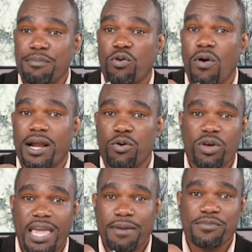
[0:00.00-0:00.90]
Mugwara who
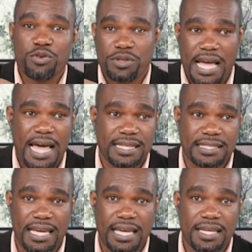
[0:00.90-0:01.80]
came through the other
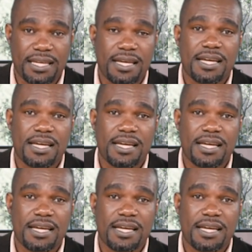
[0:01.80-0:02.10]
day